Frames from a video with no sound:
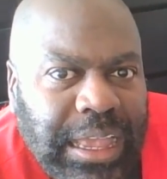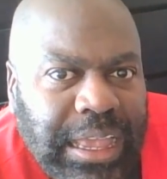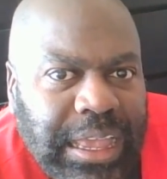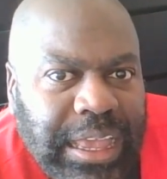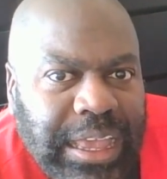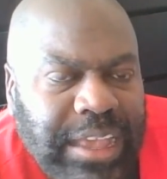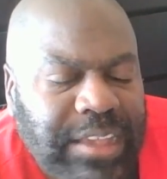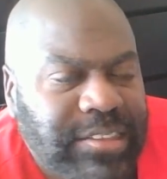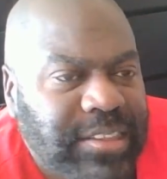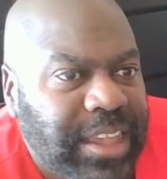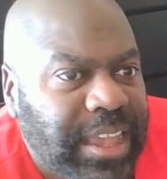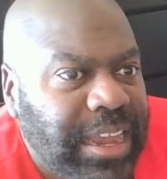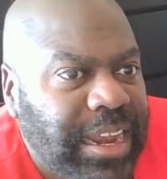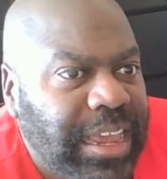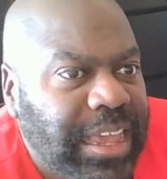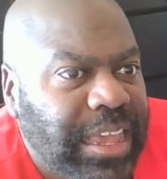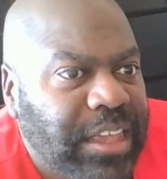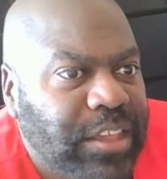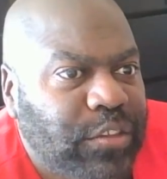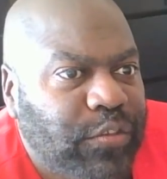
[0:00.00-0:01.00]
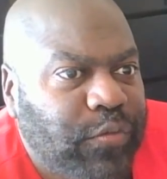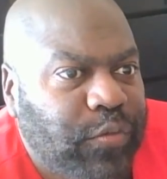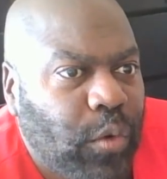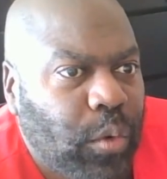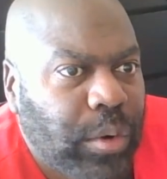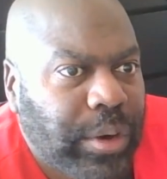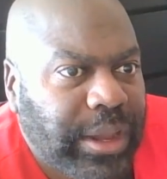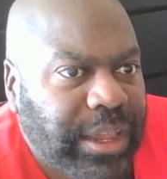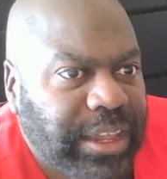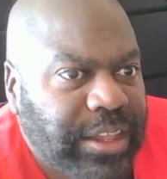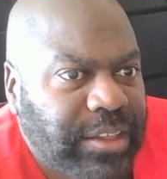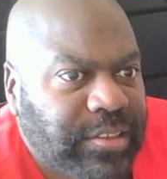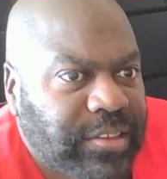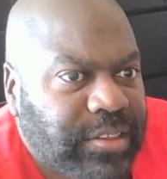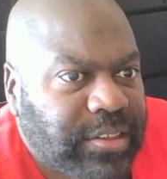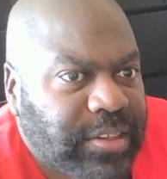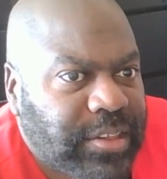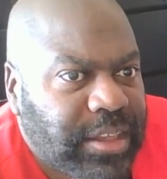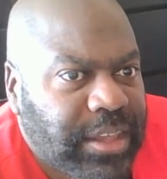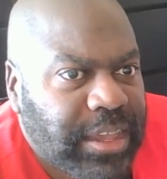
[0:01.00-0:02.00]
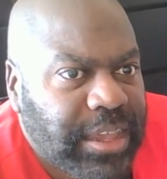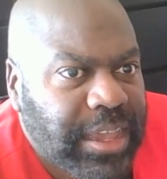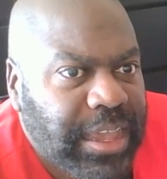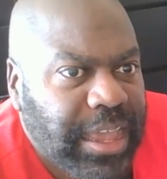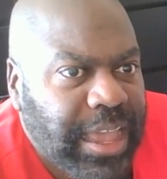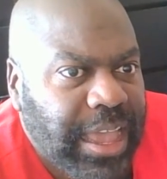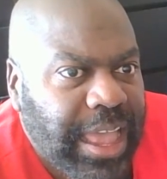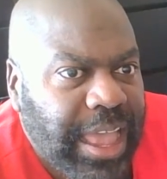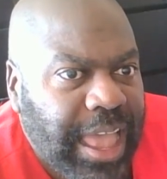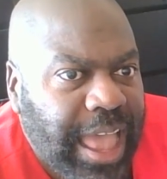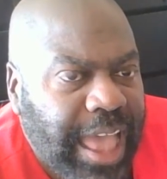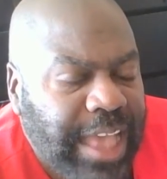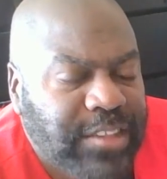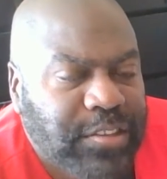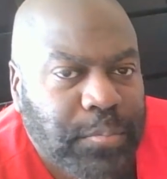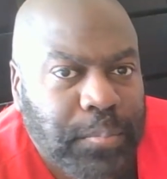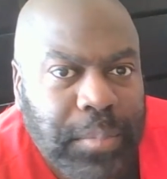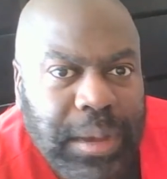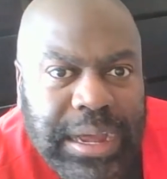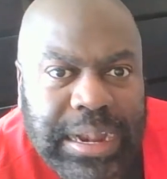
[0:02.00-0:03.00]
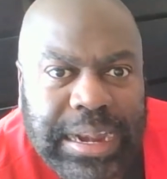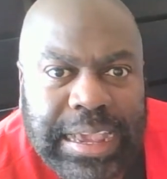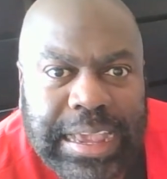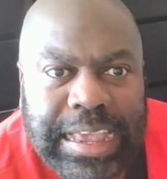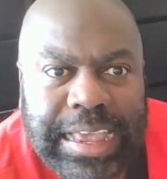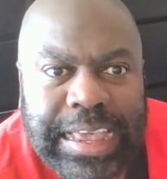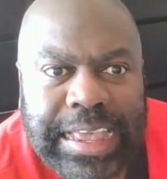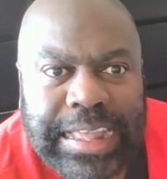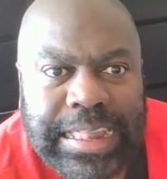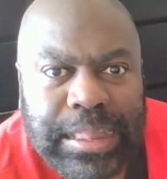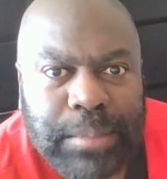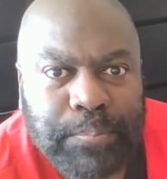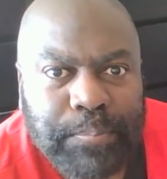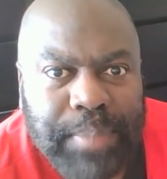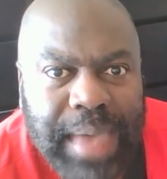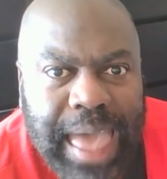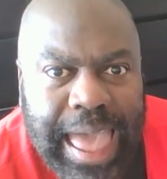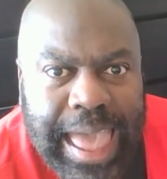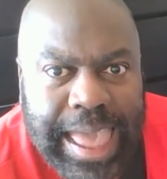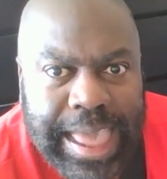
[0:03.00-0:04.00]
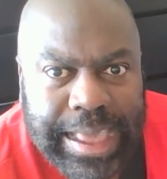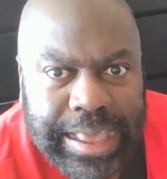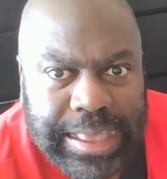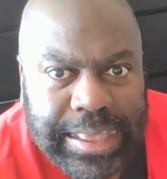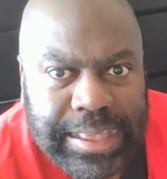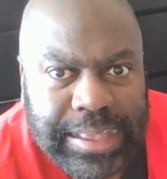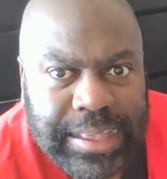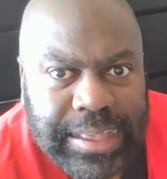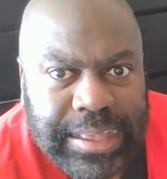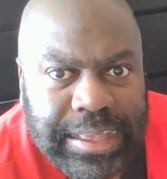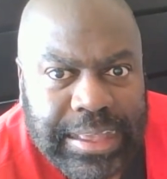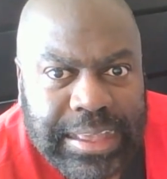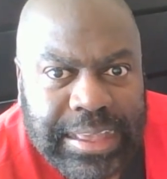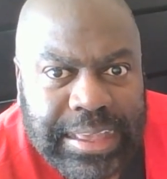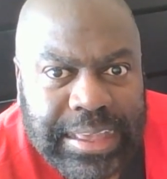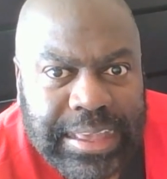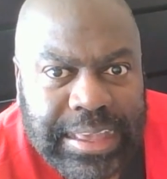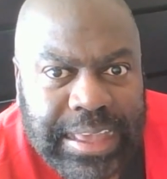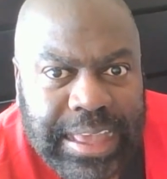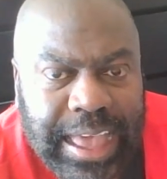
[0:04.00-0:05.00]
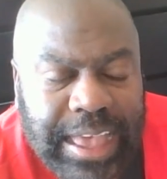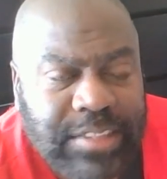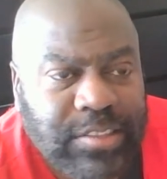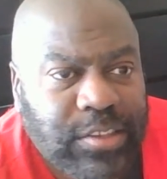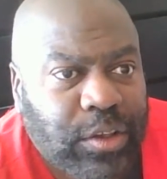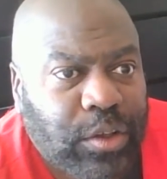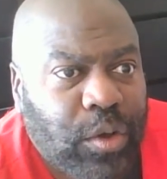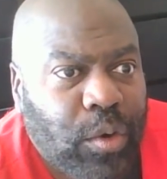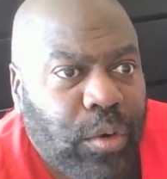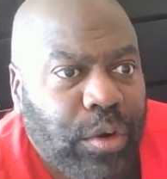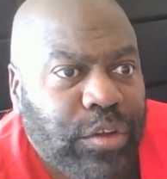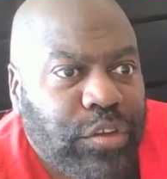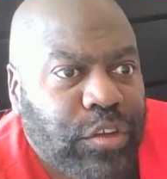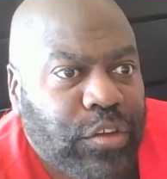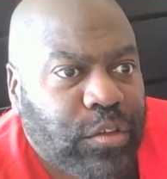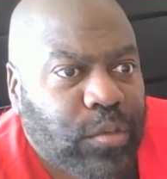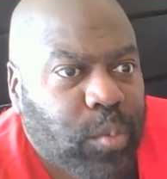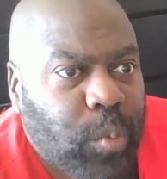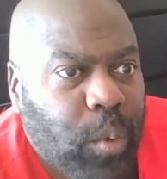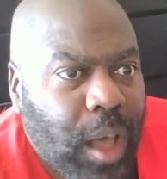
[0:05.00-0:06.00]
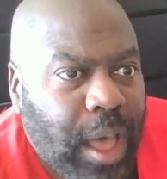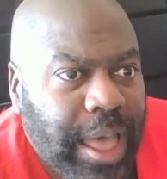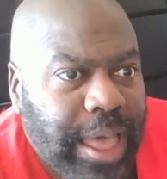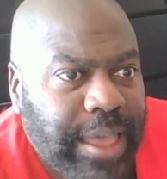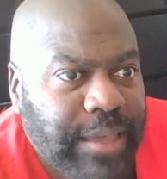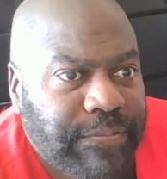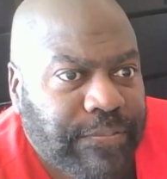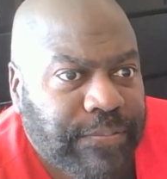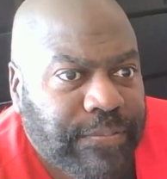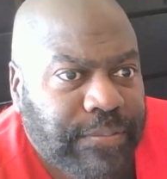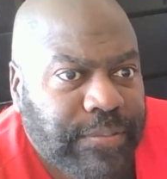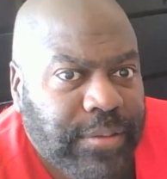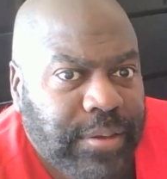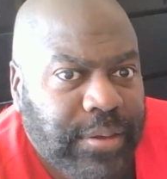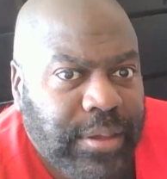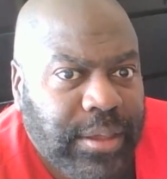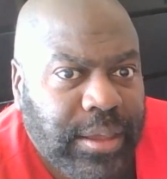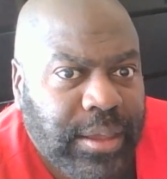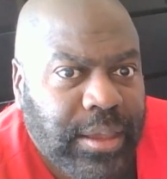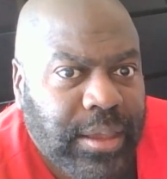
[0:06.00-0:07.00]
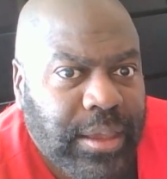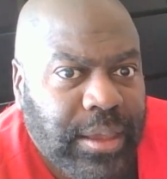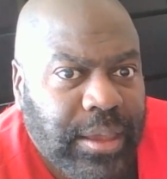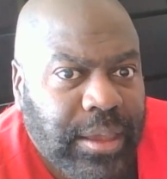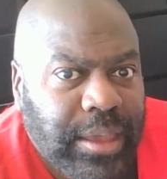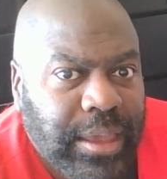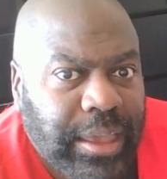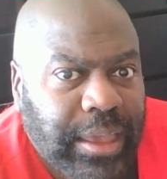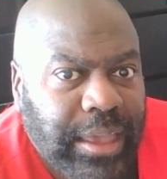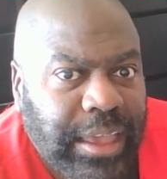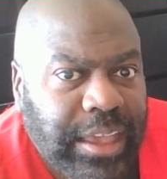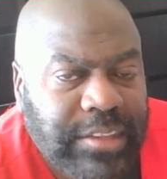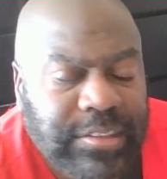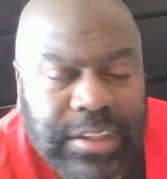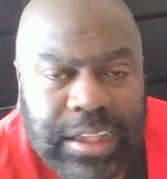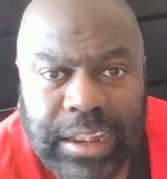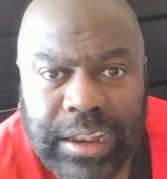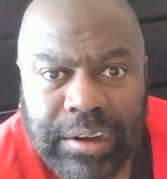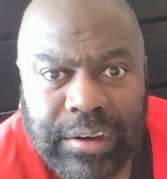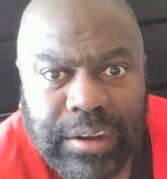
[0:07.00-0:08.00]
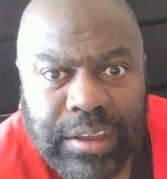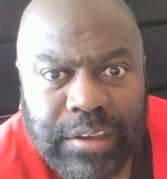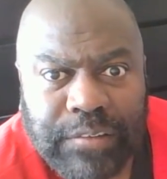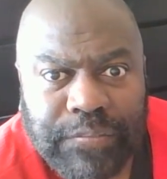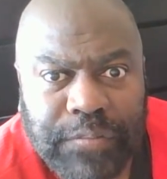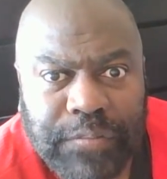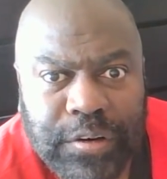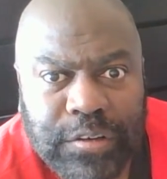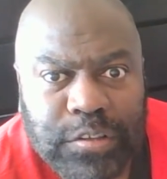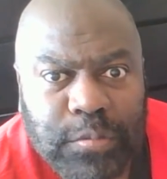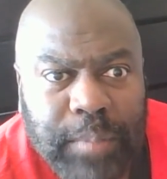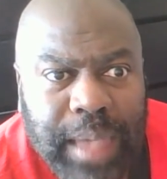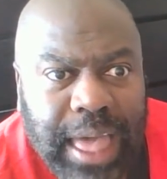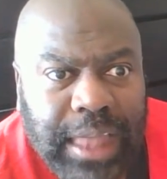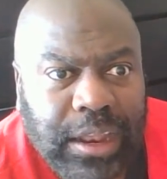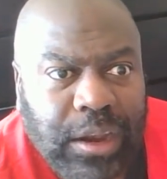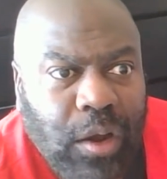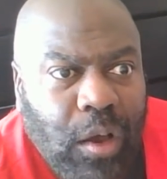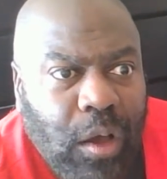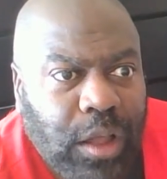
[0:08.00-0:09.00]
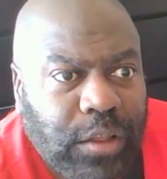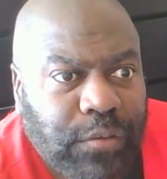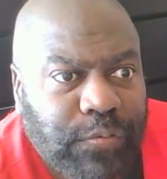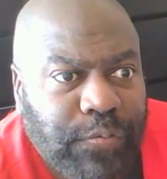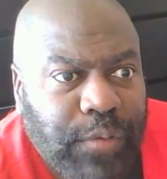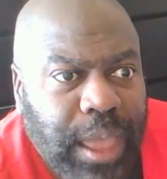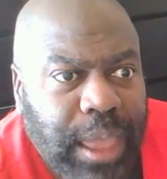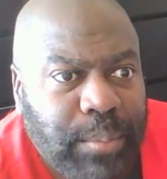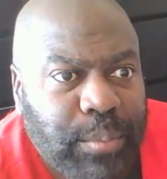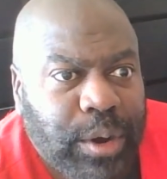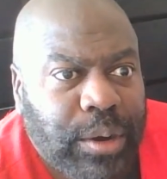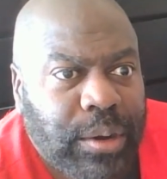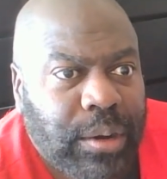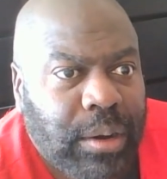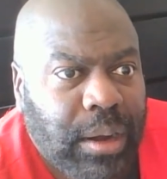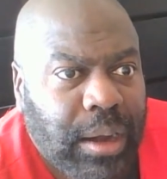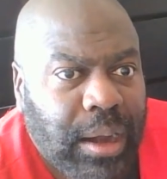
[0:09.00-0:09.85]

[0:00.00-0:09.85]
is in his 40s, has money in the bank, has a gorgeous wife, is clearly a first ballot Hall of Famer,